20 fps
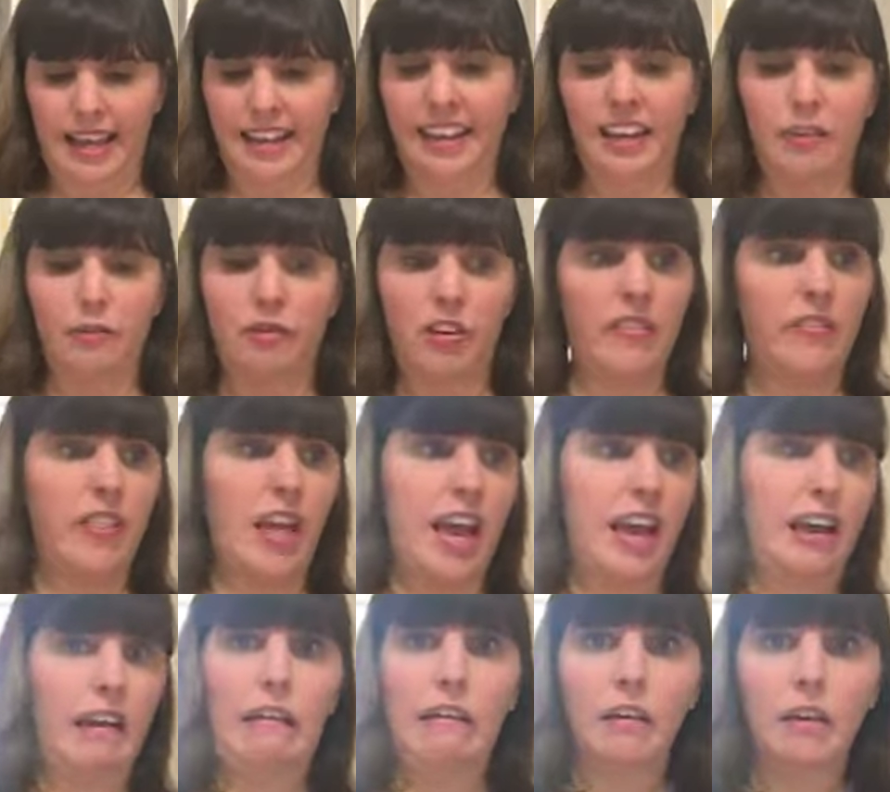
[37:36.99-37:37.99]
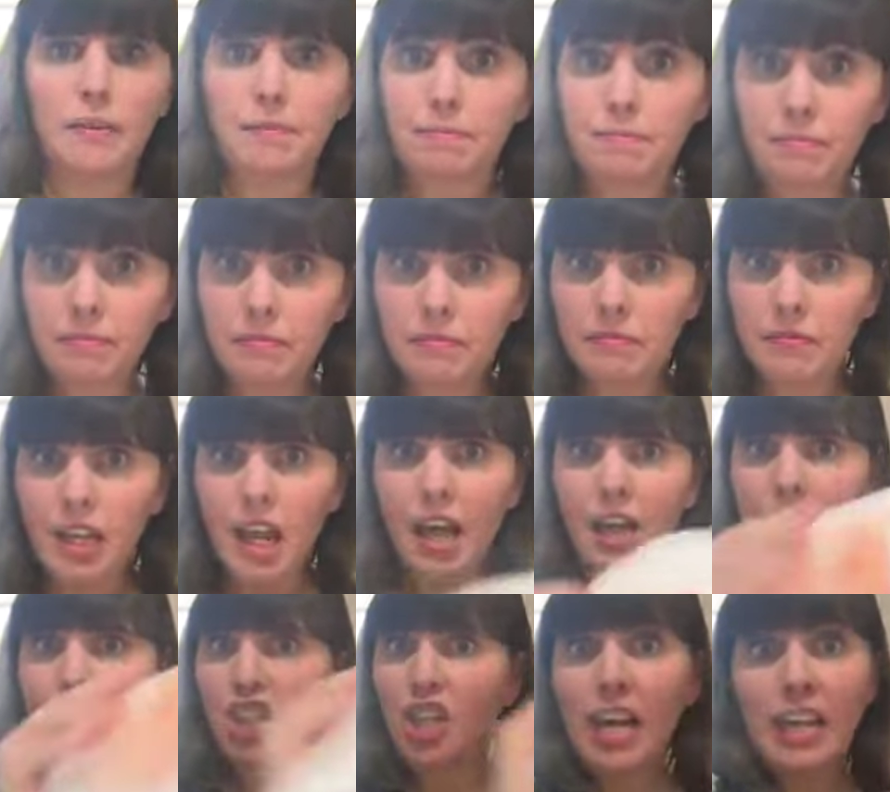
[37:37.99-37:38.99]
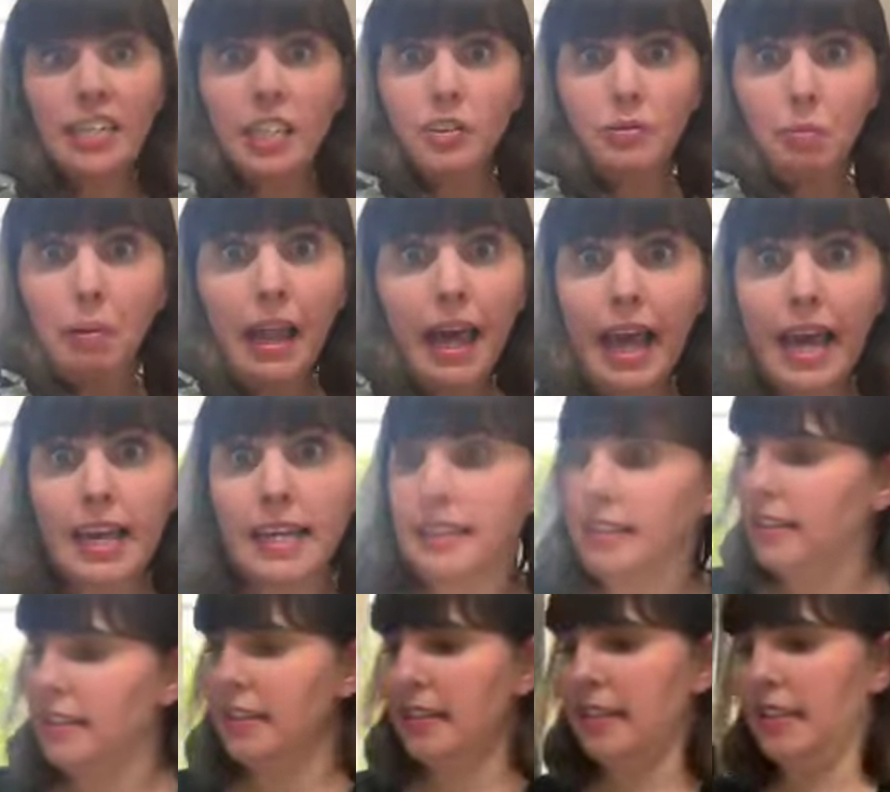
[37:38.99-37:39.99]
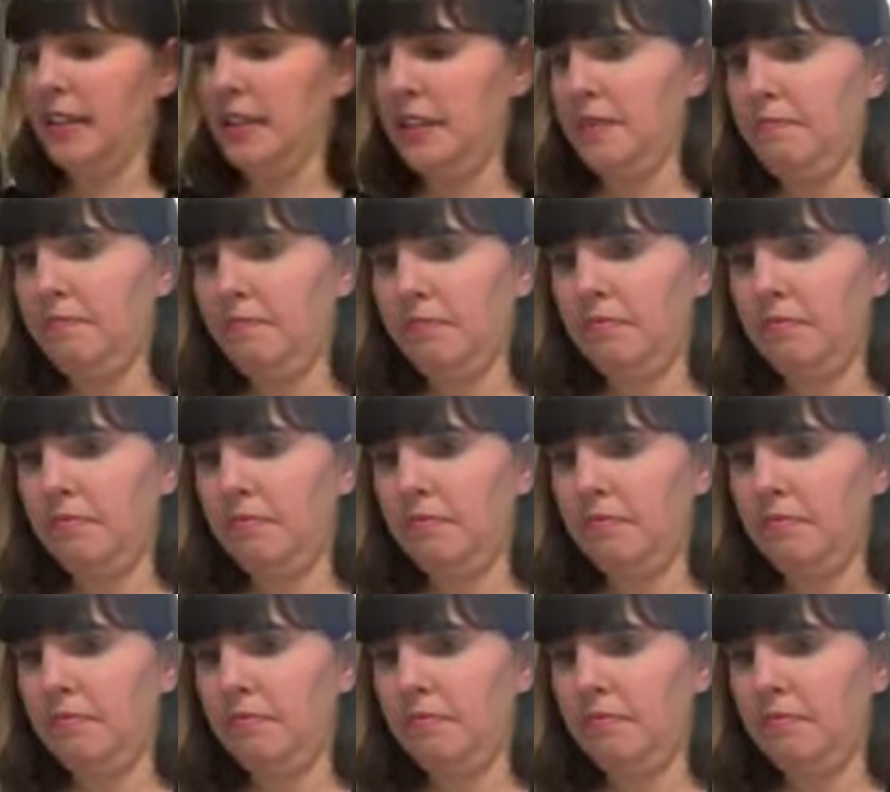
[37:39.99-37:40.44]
And get rid of that ink. Change of plans